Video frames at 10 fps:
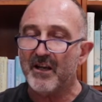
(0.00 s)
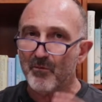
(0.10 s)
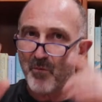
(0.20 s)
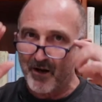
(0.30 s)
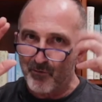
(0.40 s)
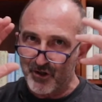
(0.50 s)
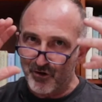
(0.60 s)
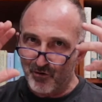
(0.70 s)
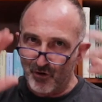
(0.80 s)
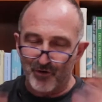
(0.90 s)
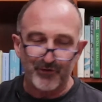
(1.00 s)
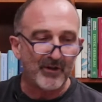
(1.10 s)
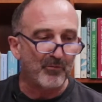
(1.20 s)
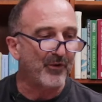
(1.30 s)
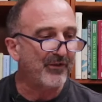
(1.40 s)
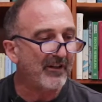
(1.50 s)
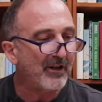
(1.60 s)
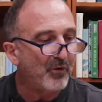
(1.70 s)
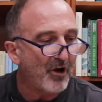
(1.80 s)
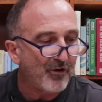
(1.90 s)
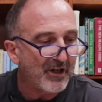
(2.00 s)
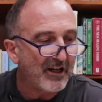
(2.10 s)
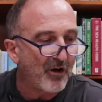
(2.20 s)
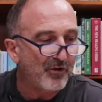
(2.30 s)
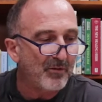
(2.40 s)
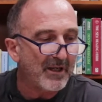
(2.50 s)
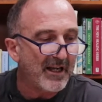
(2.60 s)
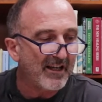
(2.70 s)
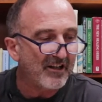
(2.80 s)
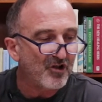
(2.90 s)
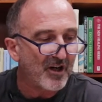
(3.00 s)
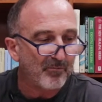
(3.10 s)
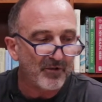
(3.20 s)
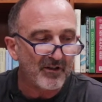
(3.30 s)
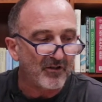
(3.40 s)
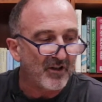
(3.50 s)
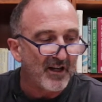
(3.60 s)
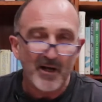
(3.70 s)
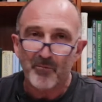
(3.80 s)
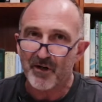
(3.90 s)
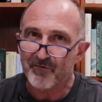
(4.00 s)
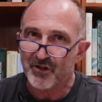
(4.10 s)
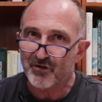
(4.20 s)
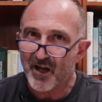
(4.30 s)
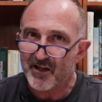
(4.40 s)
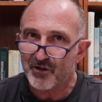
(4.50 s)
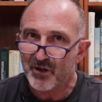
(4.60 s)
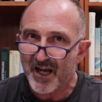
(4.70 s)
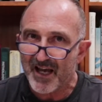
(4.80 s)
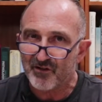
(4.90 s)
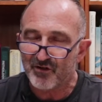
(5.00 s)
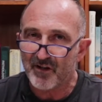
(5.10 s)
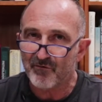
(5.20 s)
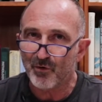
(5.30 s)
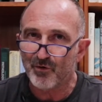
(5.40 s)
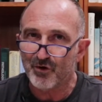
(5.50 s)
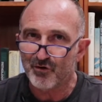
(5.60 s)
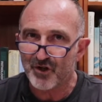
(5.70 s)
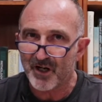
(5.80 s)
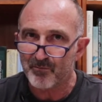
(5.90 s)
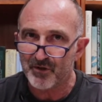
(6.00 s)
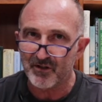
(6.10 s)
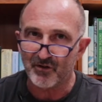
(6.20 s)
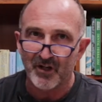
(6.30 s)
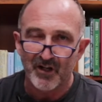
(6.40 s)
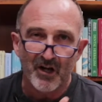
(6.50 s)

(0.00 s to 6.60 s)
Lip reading: my original concept was that there were only going to be 8 chapters, but I've decided to add several new chapters.